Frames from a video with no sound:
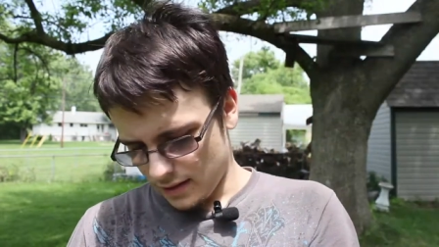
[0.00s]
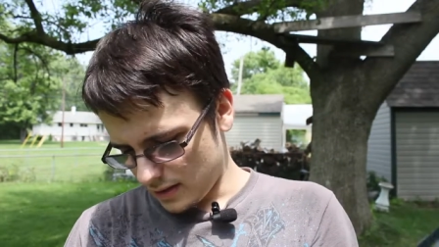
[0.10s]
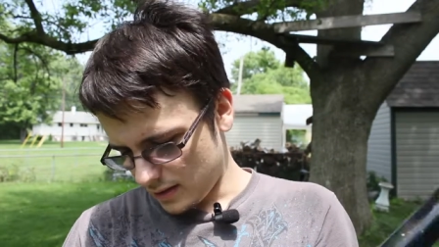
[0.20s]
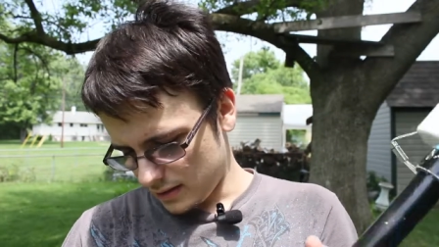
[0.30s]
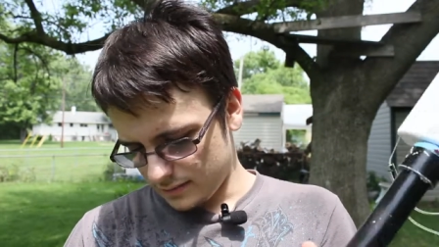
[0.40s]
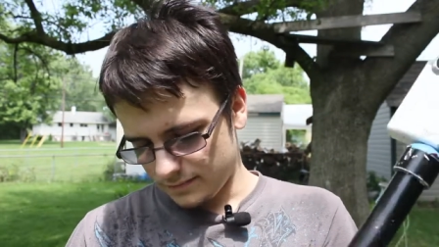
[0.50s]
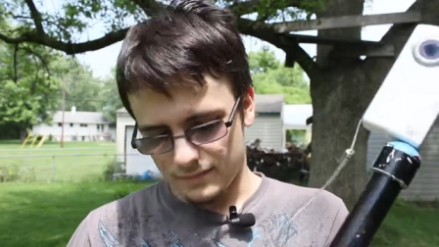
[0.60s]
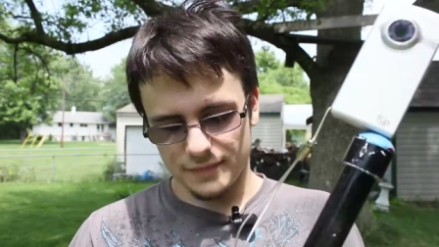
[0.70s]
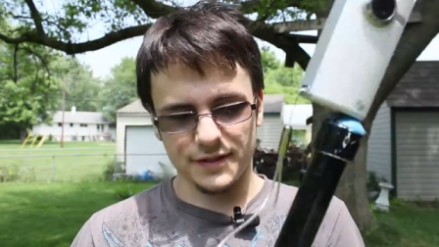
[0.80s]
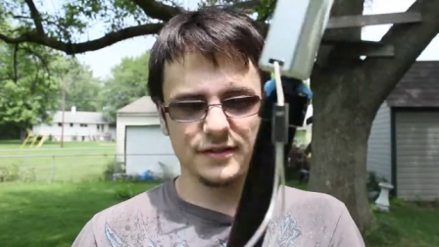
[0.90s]
Um,
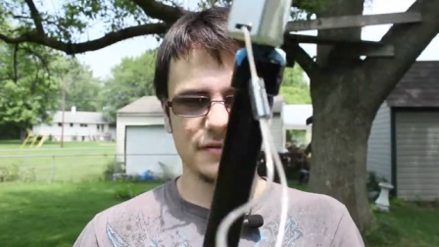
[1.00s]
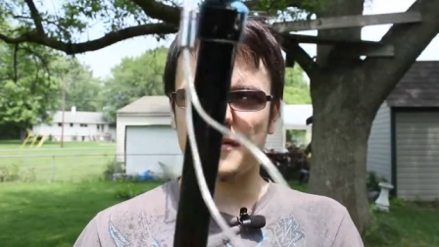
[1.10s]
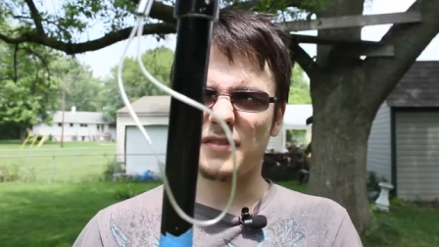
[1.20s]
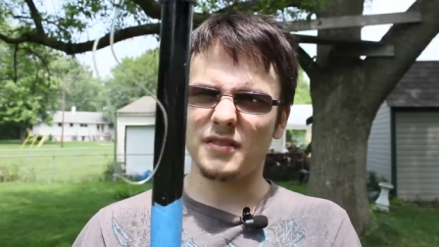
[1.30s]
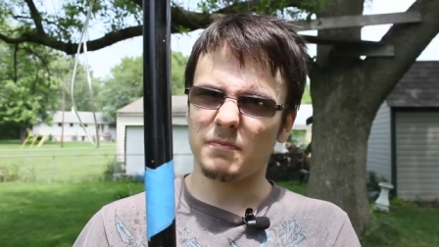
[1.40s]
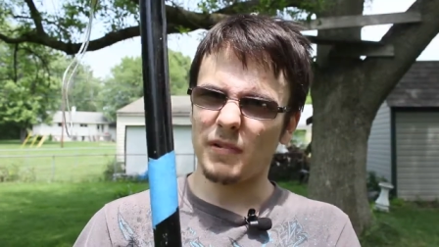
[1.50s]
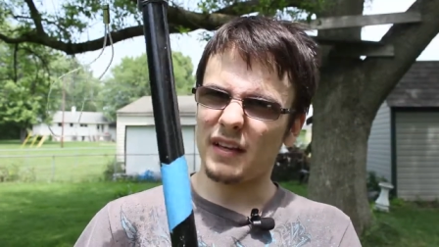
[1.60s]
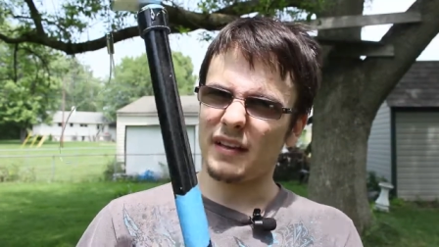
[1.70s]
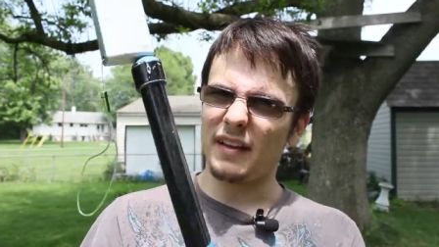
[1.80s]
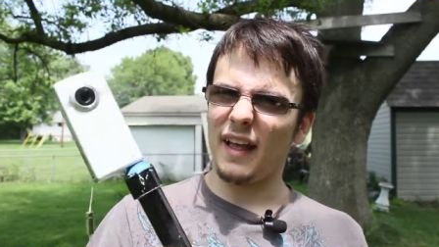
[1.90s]

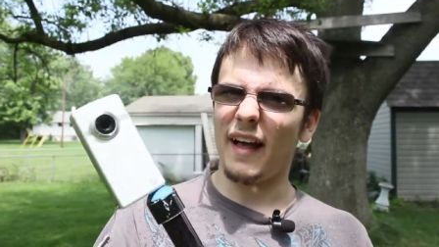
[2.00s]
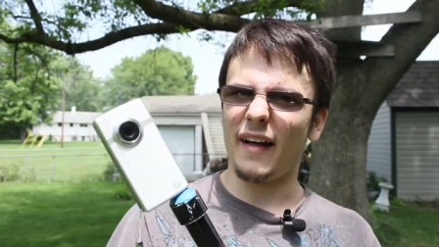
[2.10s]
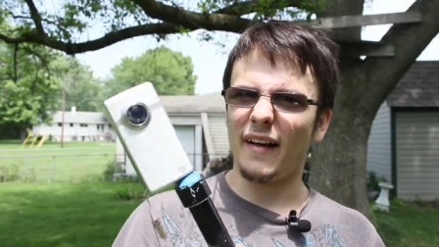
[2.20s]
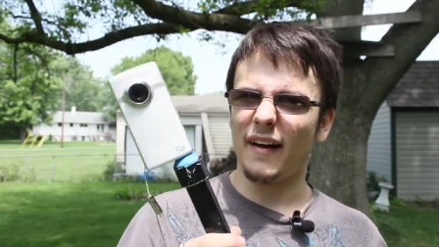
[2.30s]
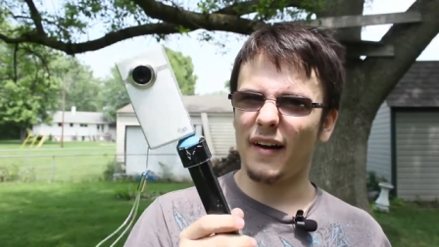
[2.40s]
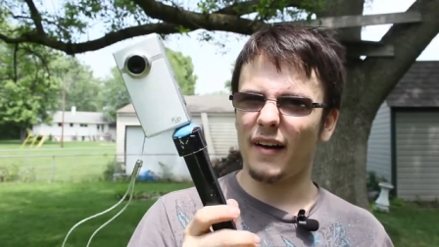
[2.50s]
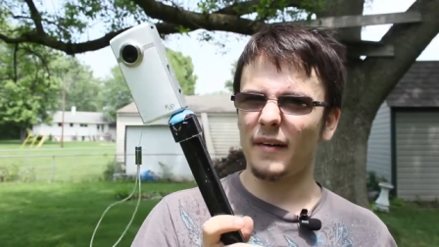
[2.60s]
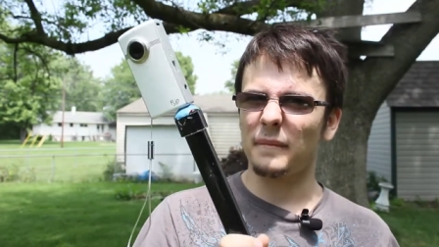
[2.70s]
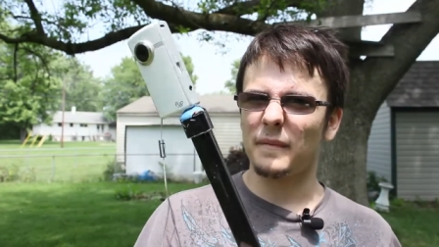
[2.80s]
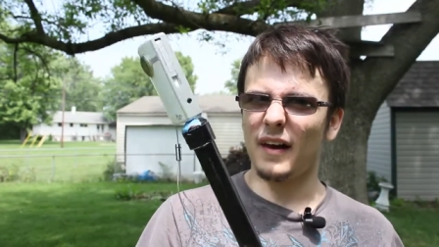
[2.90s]
but yeah,
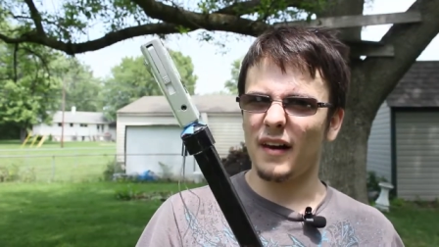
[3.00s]
um,